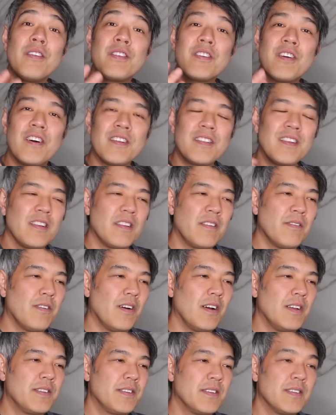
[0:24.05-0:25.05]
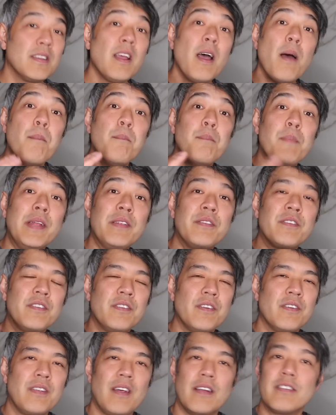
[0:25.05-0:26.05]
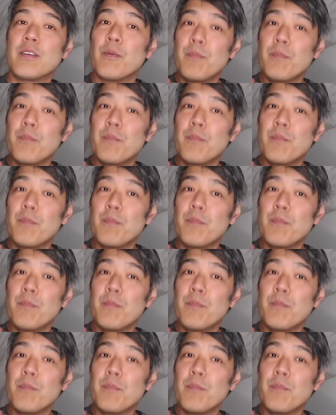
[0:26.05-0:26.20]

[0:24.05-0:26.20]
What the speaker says: tightening devices meant to do that.